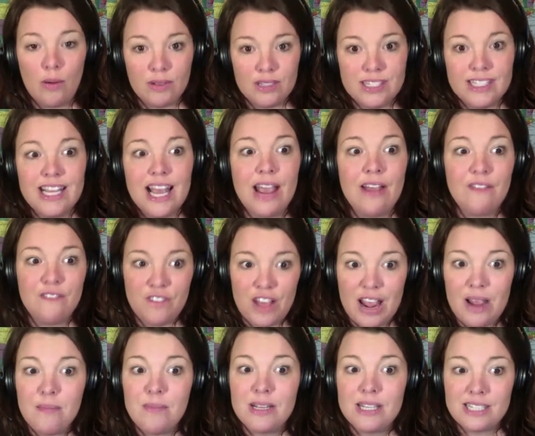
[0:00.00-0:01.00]
say
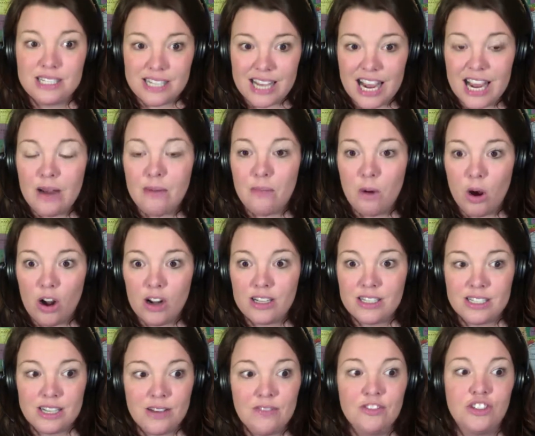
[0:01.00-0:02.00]
famous
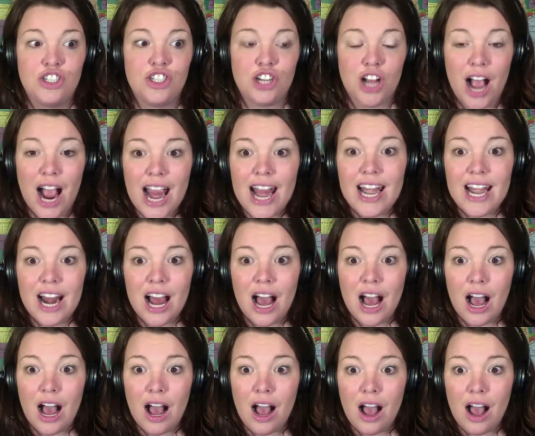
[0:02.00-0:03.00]
landmarks of
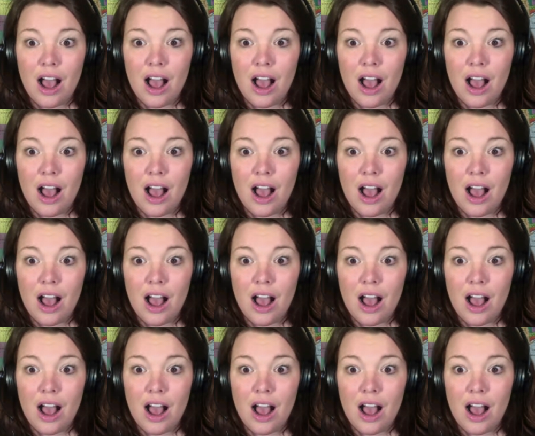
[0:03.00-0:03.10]
China.